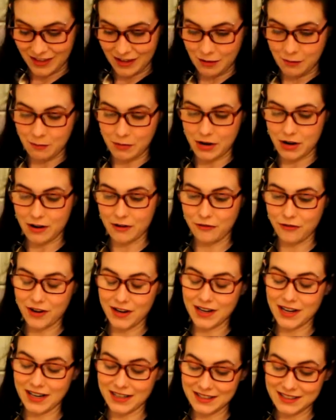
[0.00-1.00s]
But our
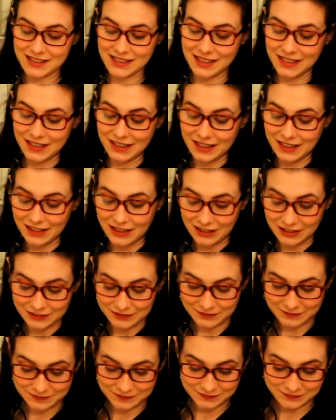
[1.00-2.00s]
friend hadn't seen it at all.